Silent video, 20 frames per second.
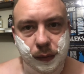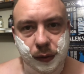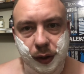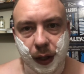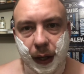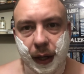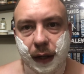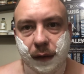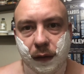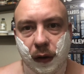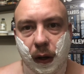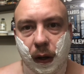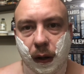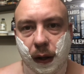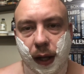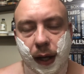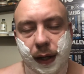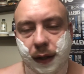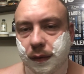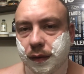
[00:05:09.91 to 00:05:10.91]
shave and
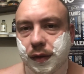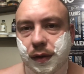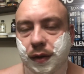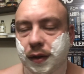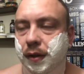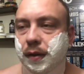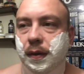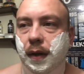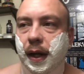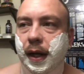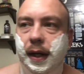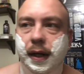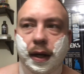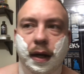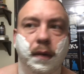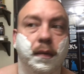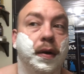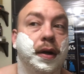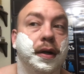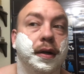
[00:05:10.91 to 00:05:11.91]
all that, it was too late and
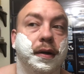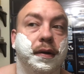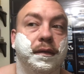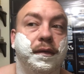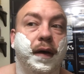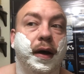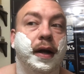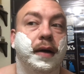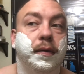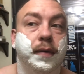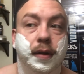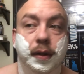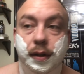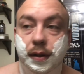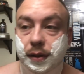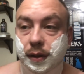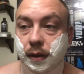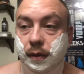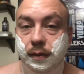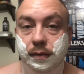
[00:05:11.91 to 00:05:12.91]
I wasn't going to fight with
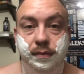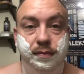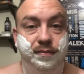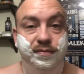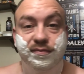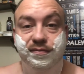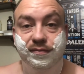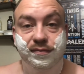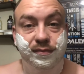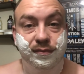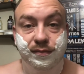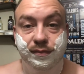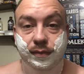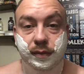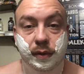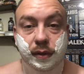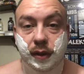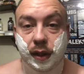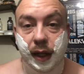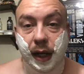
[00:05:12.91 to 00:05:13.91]
it. So
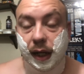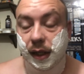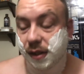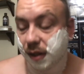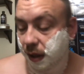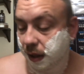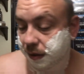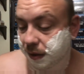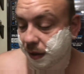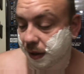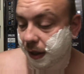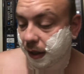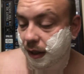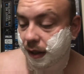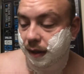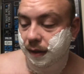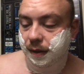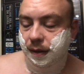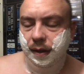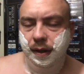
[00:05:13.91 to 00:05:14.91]
today's another day.